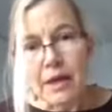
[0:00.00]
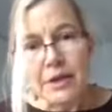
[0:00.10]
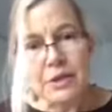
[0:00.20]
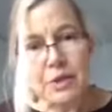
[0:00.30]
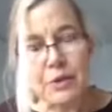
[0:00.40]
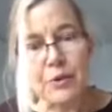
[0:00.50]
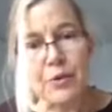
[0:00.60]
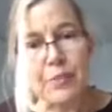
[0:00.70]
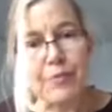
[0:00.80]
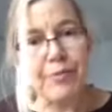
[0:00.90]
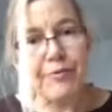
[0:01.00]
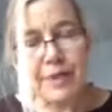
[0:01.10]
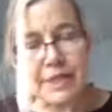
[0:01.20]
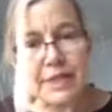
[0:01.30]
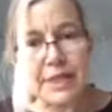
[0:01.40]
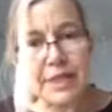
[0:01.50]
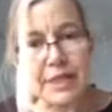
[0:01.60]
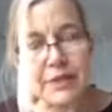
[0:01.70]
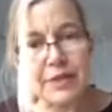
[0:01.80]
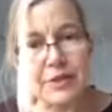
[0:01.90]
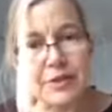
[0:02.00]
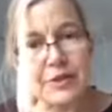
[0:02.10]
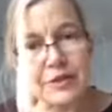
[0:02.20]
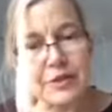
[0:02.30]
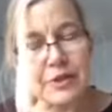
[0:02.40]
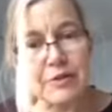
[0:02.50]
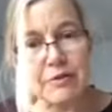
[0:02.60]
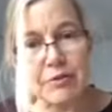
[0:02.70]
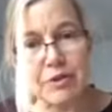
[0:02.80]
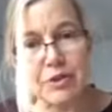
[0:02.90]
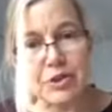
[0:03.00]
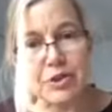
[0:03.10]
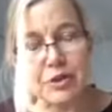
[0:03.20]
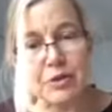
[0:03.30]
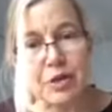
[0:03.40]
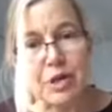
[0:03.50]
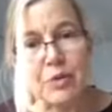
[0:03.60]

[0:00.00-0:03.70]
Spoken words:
So, preventing these ulcers in the future